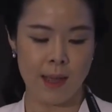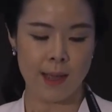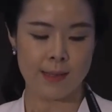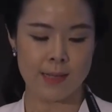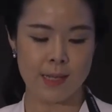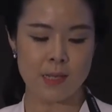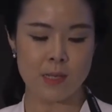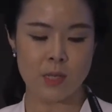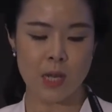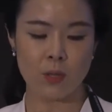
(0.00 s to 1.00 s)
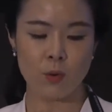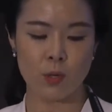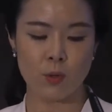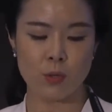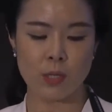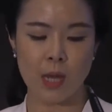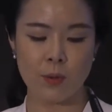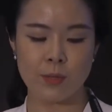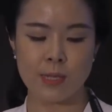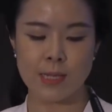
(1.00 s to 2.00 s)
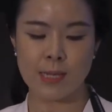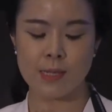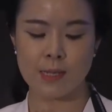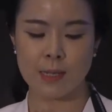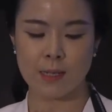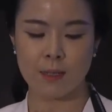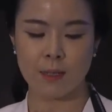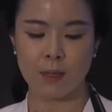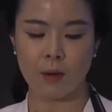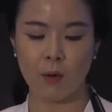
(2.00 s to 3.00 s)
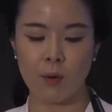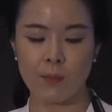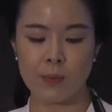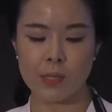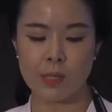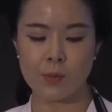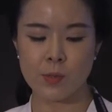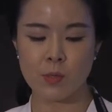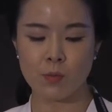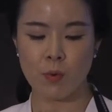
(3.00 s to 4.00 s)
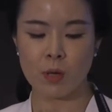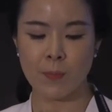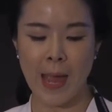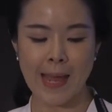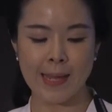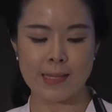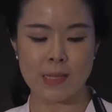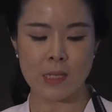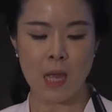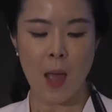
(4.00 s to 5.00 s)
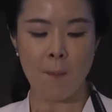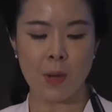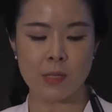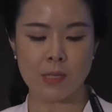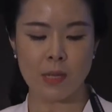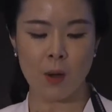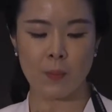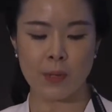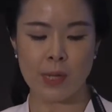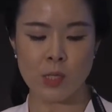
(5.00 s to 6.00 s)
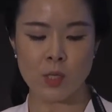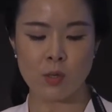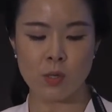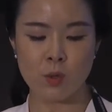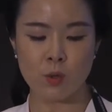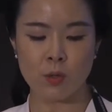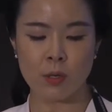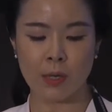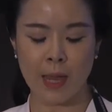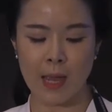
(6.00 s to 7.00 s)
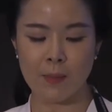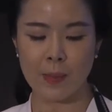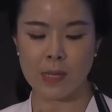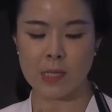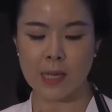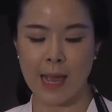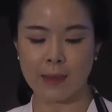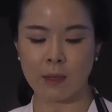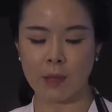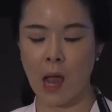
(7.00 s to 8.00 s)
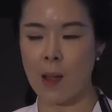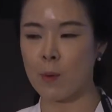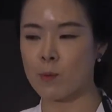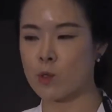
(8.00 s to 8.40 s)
And since January 2016, all prescription drug packages must now be registered to the KPIS at the time of